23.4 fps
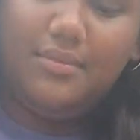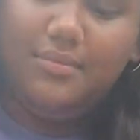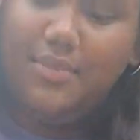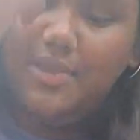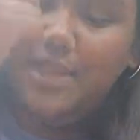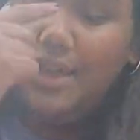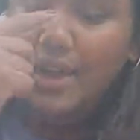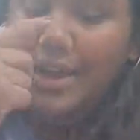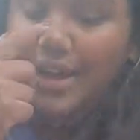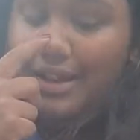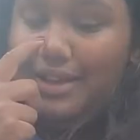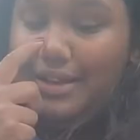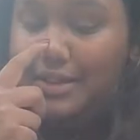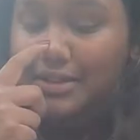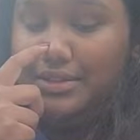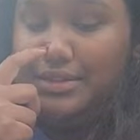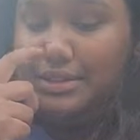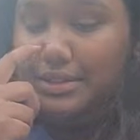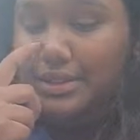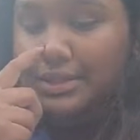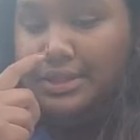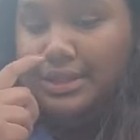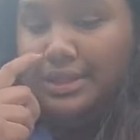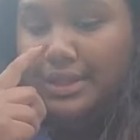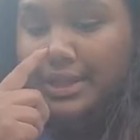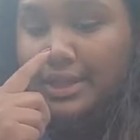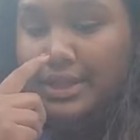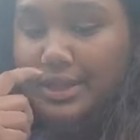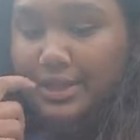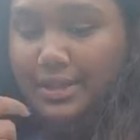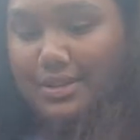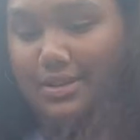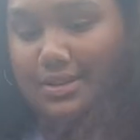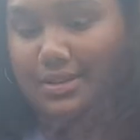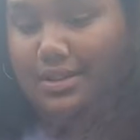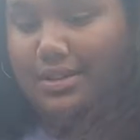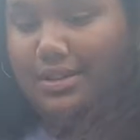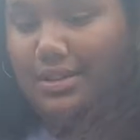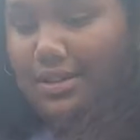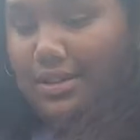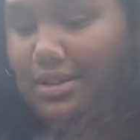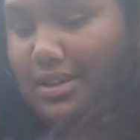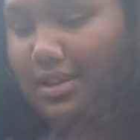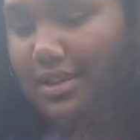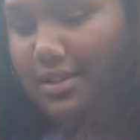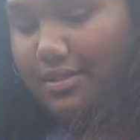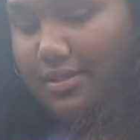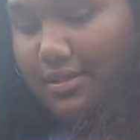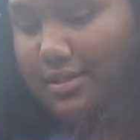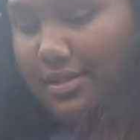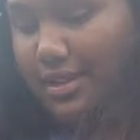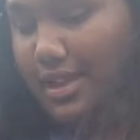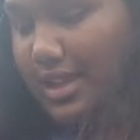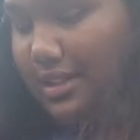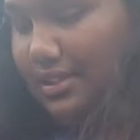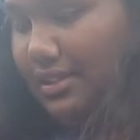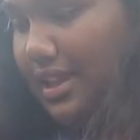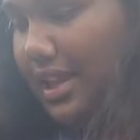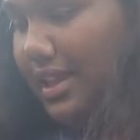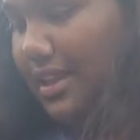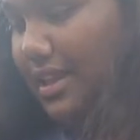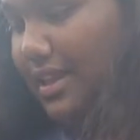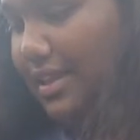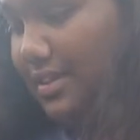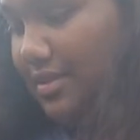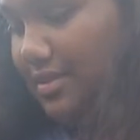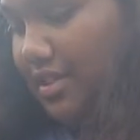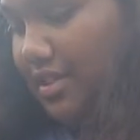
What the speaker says: Because it's like a